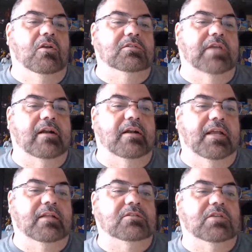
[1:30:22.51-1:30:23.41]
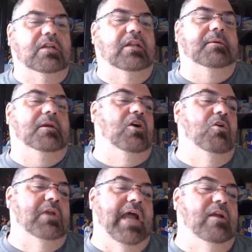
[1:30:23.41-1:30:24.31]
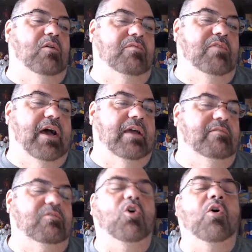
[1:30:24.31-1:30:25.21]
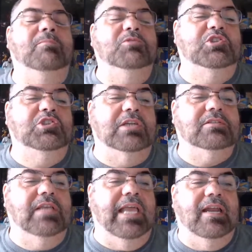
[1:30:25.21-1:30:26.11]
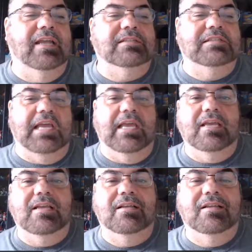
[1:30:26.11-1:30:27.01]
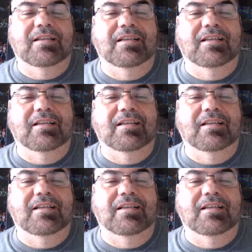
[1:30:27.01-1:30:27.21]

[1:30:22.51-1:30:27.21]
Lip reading: Saturday and Sunday, I'm going to go 9:05. No, I'm just kidding, T.